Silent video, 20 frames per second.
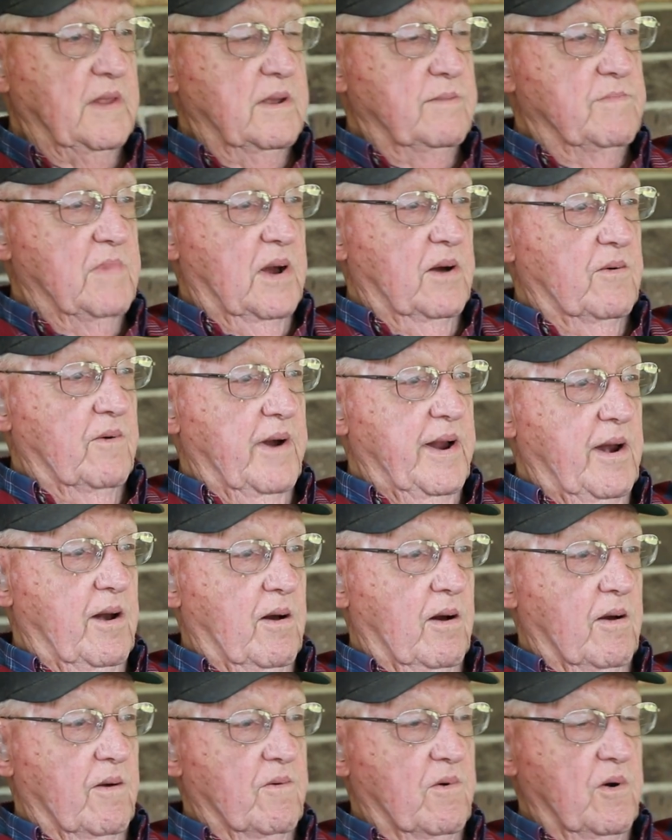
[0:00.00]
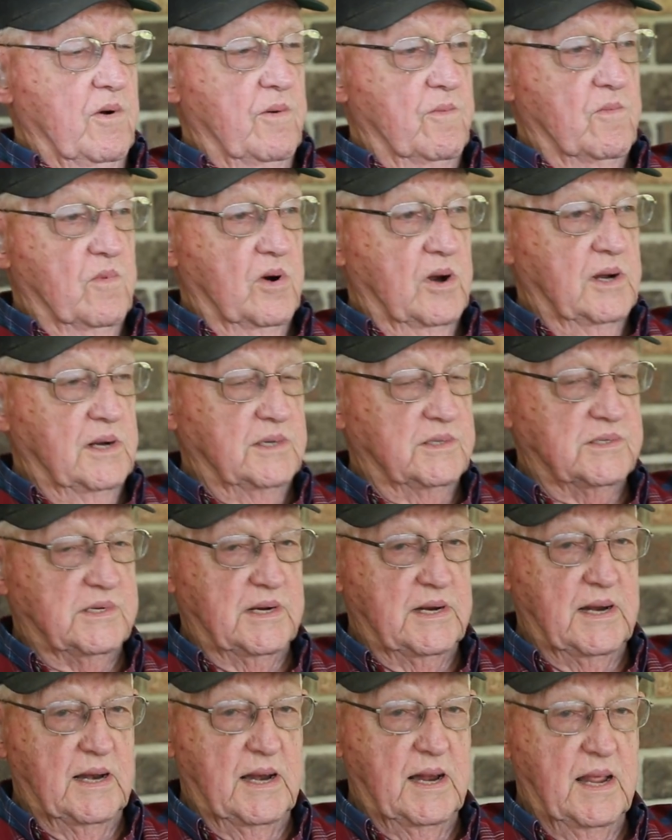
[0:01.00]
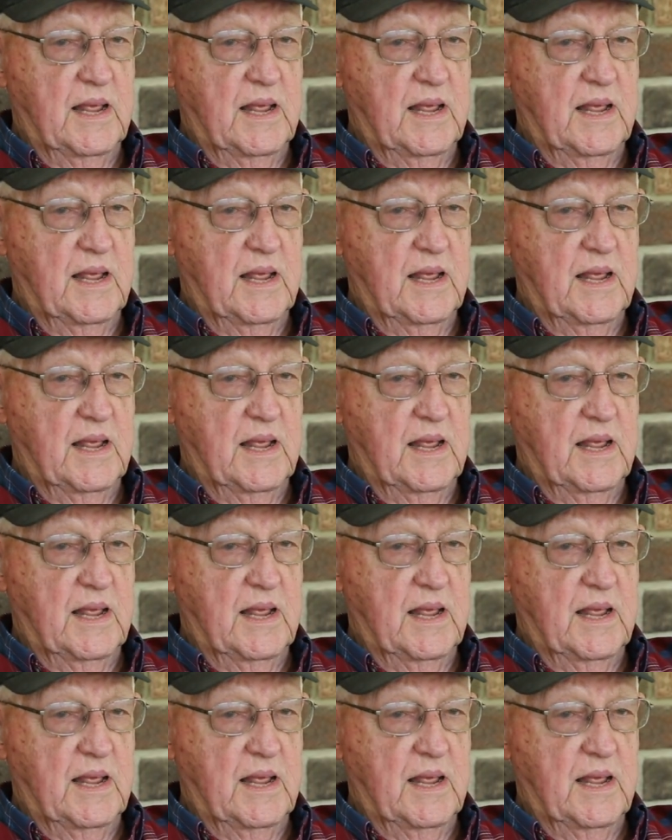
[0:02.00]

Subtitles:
my radar room was, and